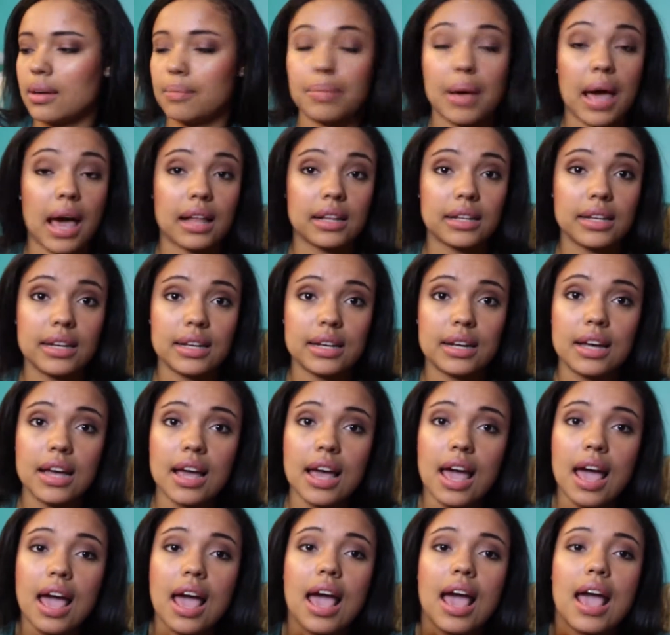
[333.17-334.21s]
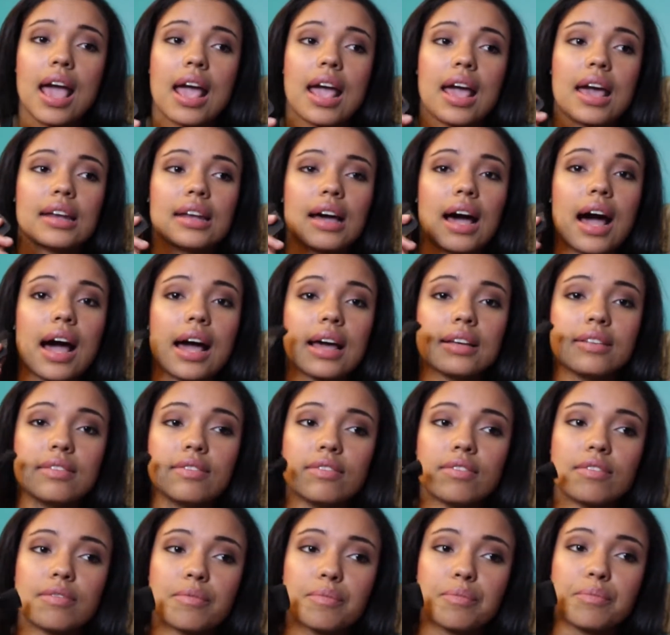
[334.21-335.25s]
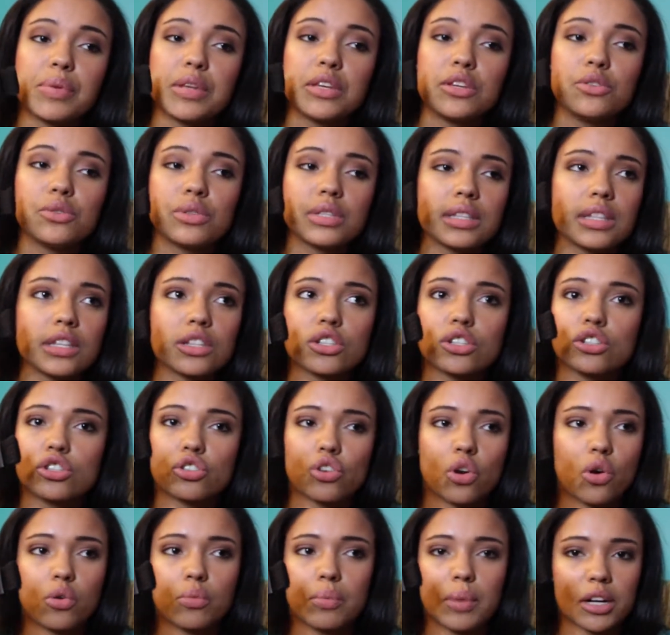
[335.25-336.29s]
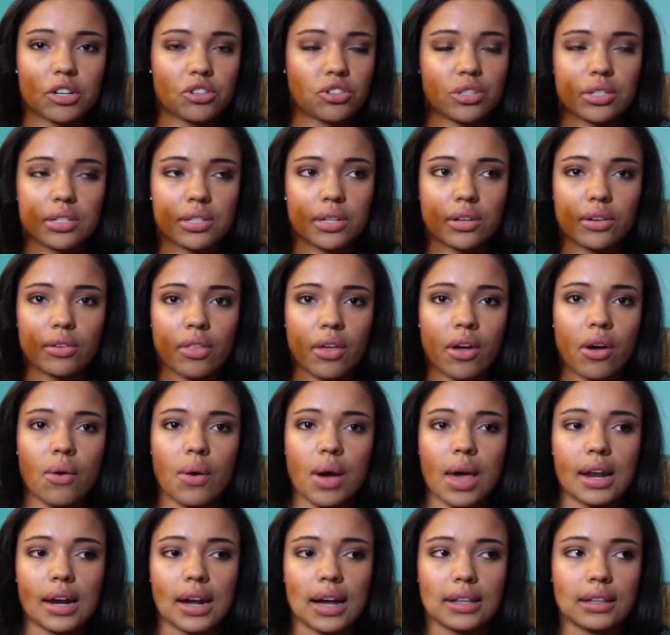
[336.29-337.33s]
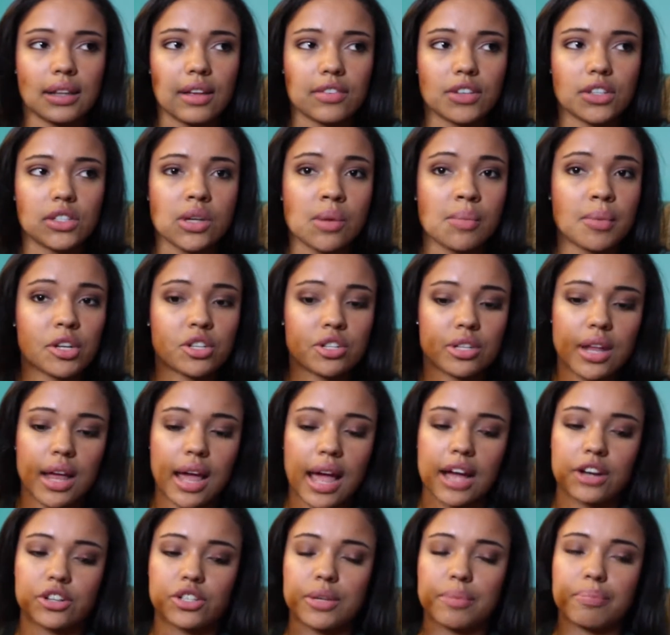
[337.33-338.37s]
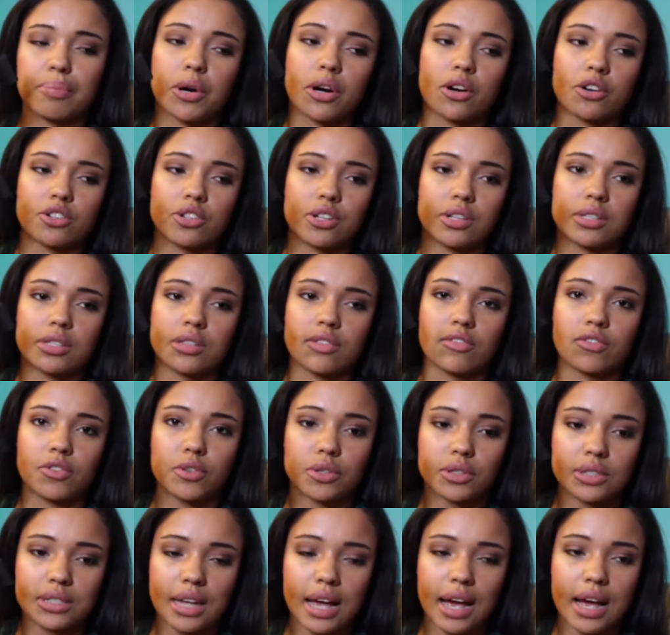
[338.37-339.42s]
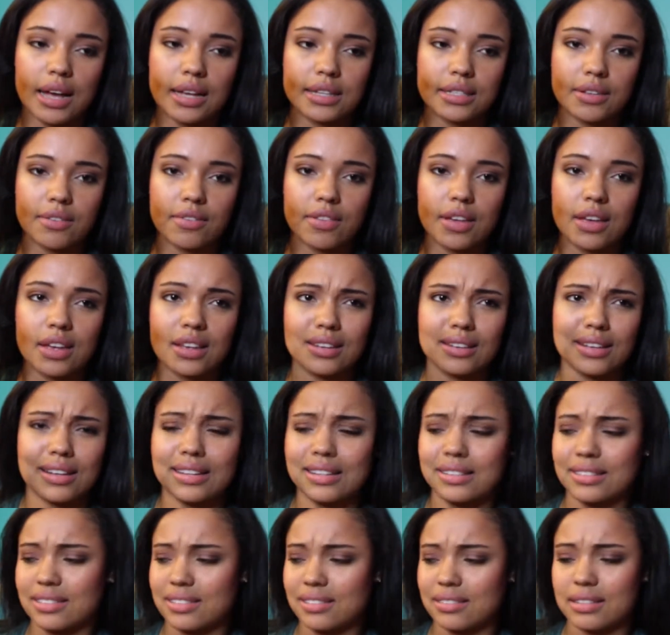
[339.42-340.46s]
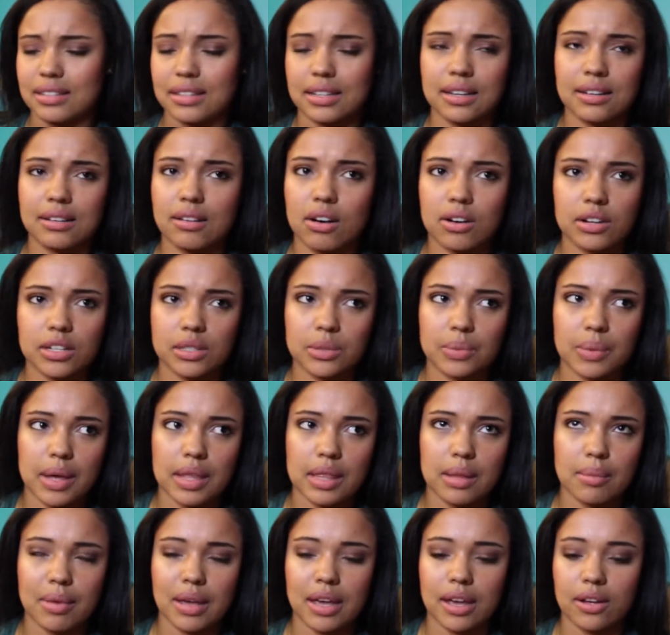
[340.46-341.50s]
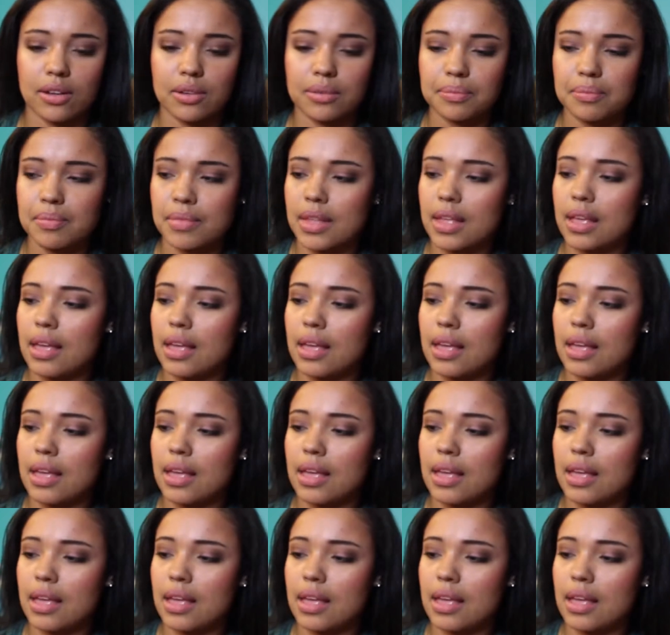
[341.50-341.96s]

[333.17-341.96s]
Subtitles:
palette. And I've been using this so much still though, and I loved it so much that I actually purchased the full size of it, and it's on its way in the mail.